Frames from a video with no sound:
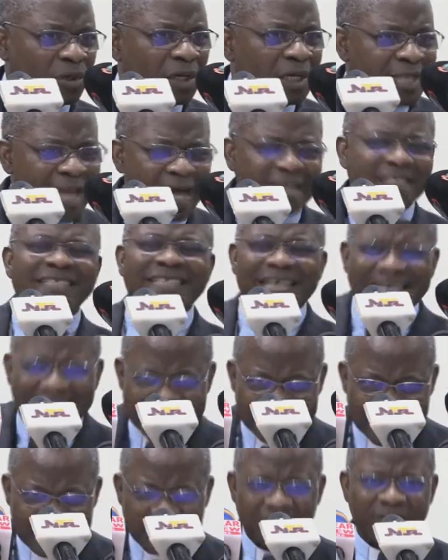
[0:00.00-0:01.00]
that
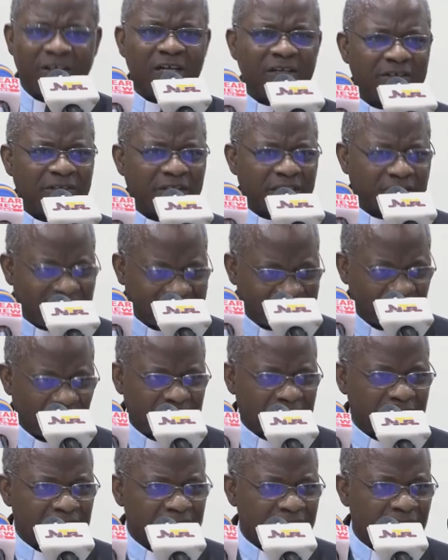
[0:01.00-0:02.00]
generate
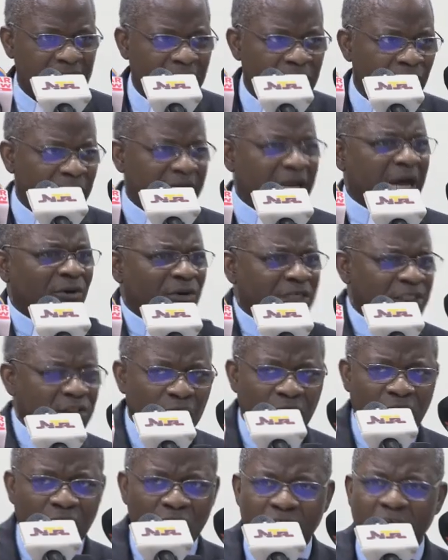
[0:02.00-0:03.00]
resources. When I was
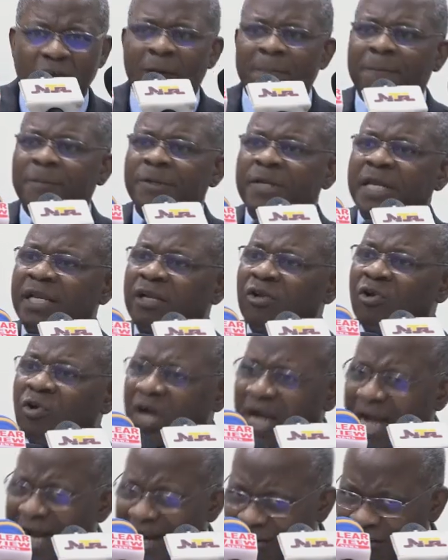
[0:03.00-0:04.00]
young, the
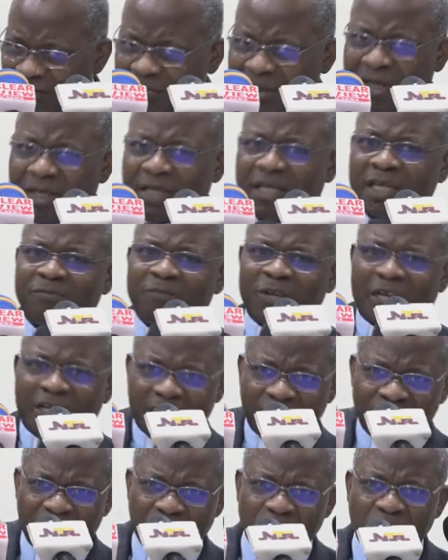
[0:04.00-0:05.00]
local government, the
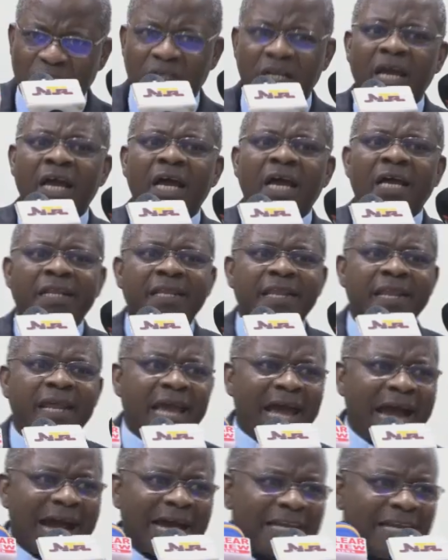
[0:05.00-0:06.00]
division, they
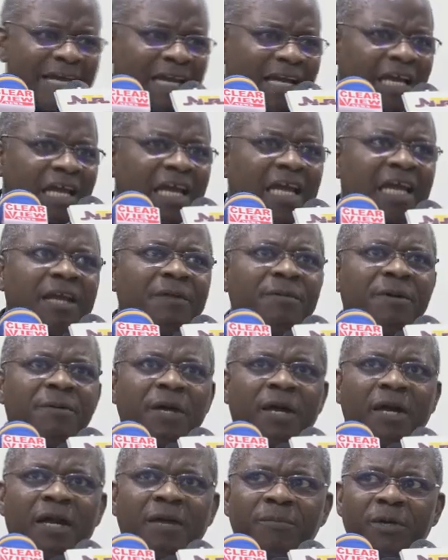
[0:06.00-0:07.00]
had a
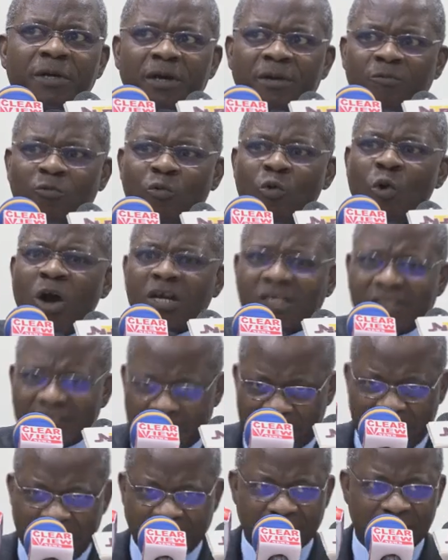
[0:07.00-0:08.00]
works
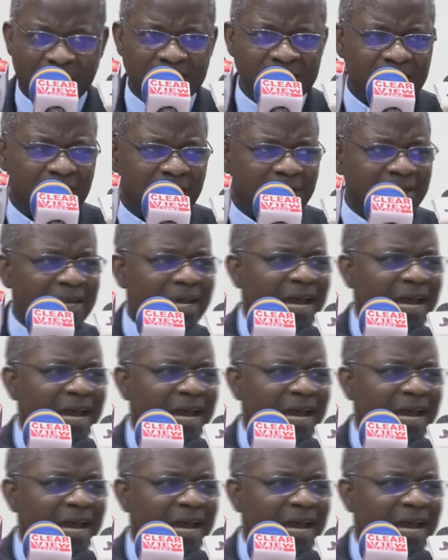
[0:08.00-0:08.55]
department, they